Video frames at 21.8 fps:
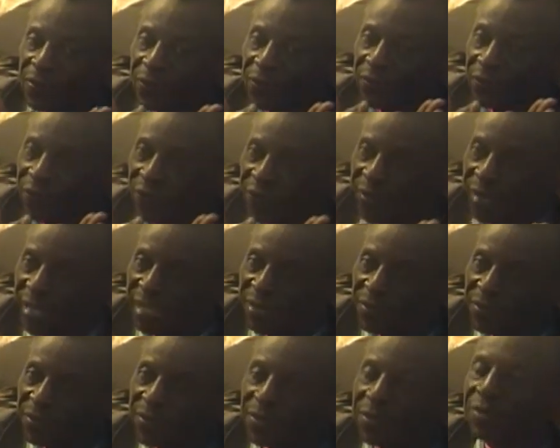to
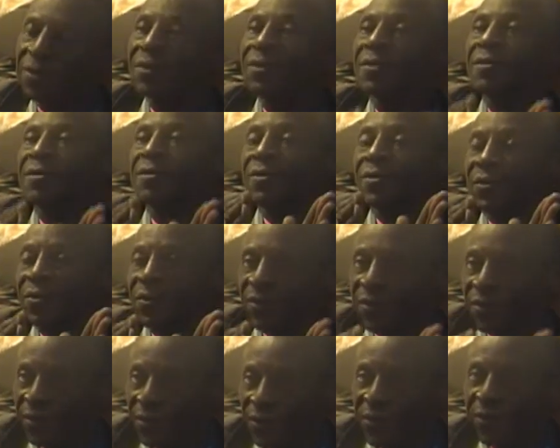follow
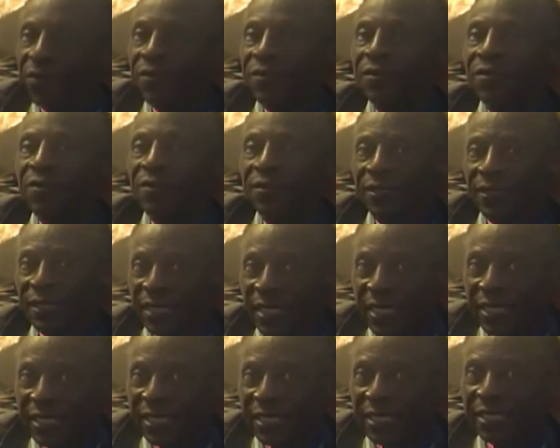certain
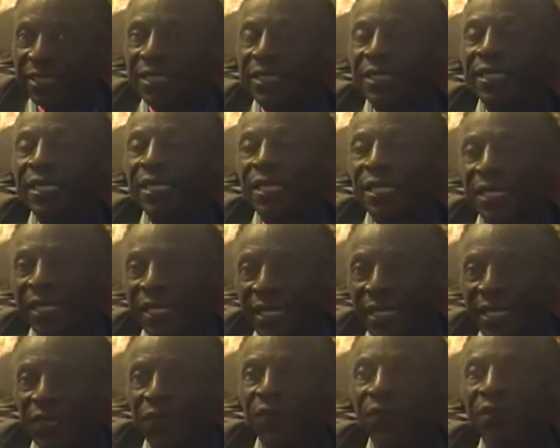stages
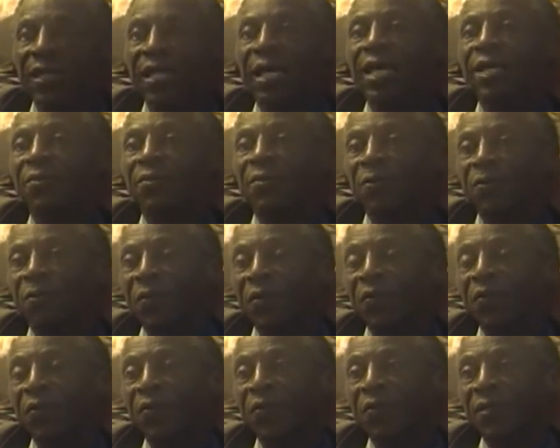in our life's
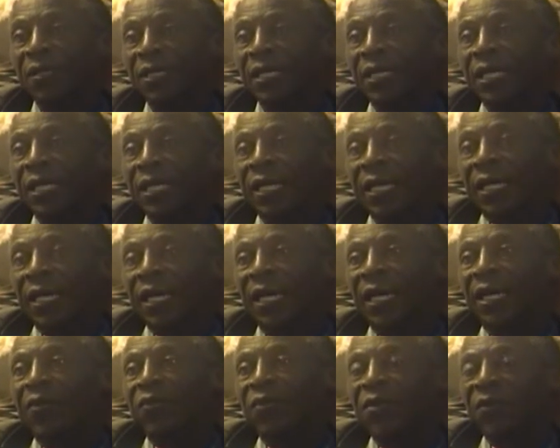period.
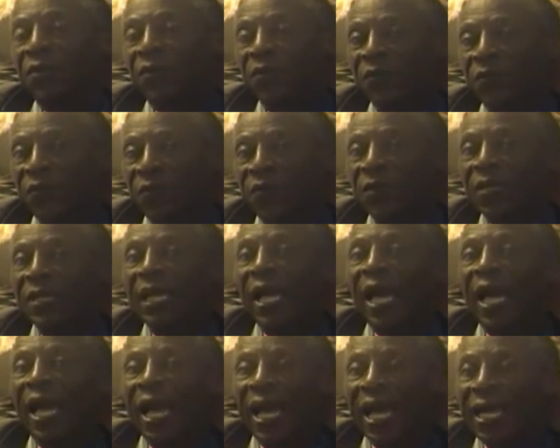And we
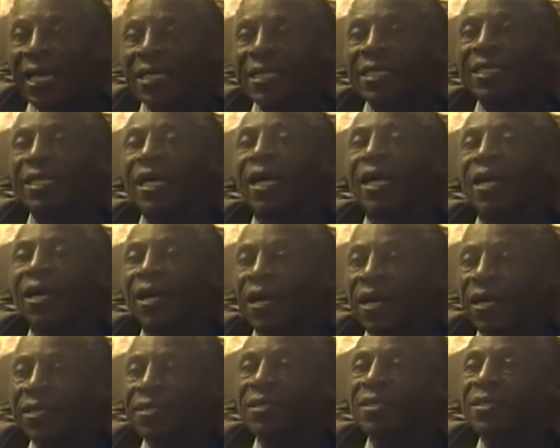should act
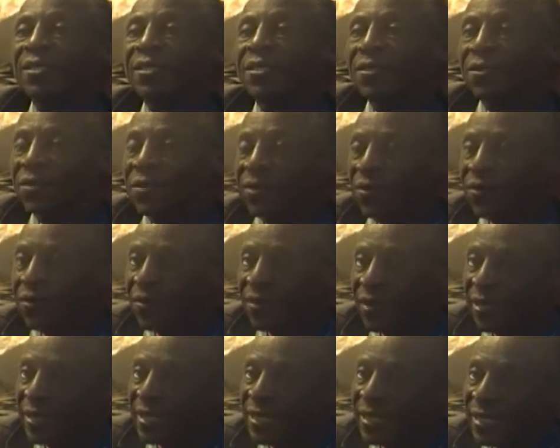according to the